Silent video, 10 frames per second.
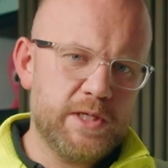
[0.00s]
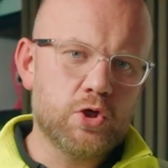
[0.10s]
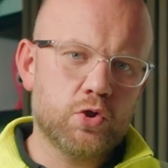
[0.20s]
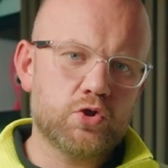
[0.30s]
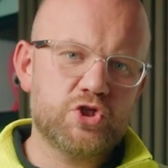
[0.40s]
be
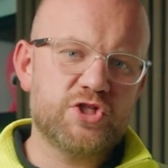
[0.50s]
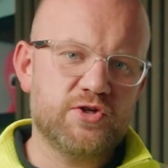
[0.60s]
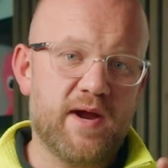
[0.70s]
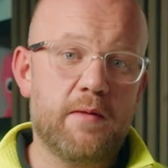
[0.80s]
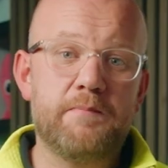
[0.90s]
cautious
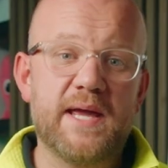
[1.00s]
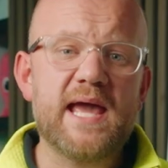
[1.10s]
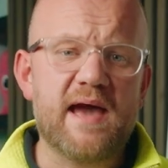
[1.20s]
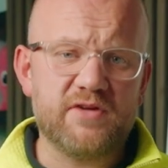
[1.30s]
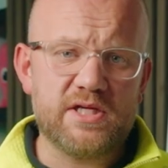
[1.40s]
around big
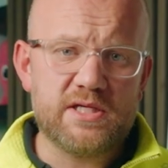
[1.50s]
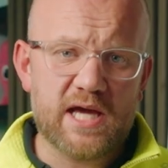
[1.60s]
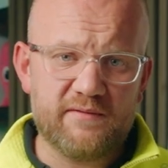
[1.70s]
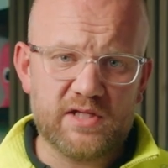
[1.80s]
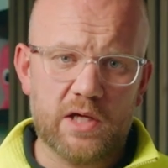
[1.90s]
heavy
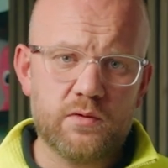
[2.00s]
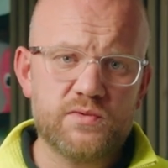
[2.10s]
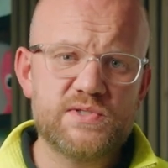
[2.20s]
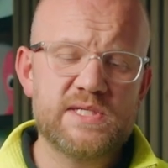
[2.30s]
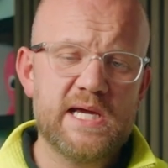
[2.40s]

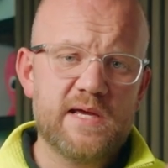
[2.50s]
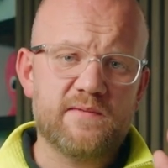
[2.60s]
loads,